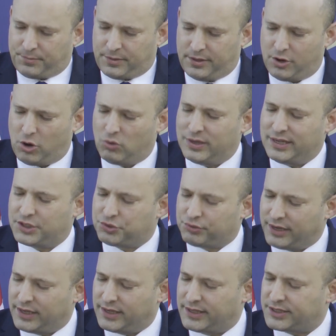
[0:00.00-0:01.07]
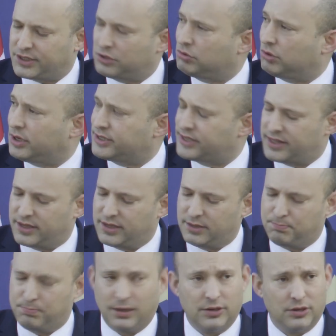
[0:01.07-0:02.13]
You know, Israelis across
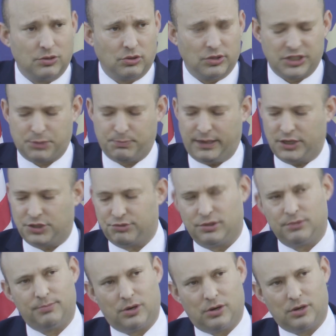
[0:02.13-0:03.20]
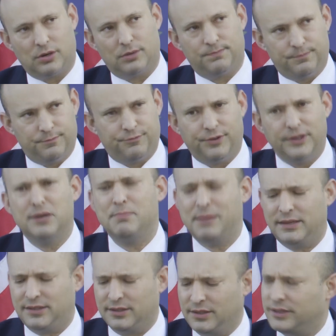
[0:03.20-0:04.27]
the political spectrum are
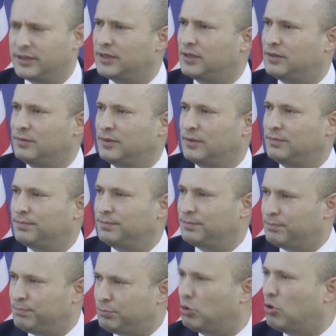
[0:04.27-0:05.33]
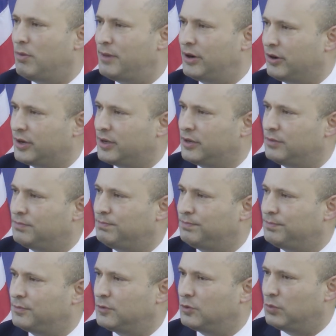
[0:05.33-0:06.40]
fundamentally pro-American.
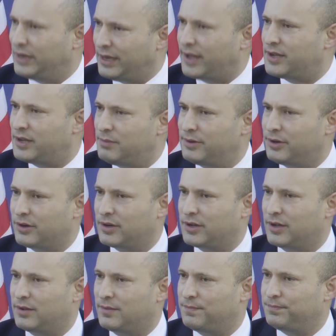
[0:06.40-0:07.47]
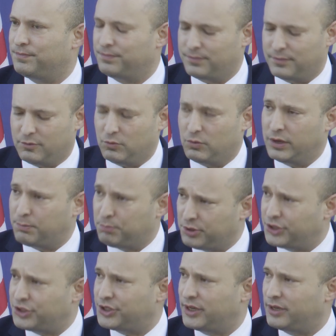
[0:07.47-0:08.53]
We like America. We
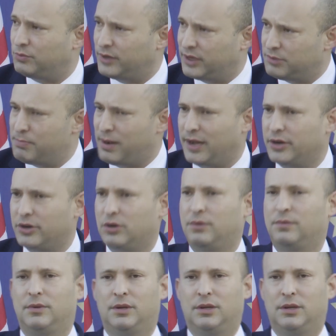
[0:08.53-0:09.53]
appreciate, we admire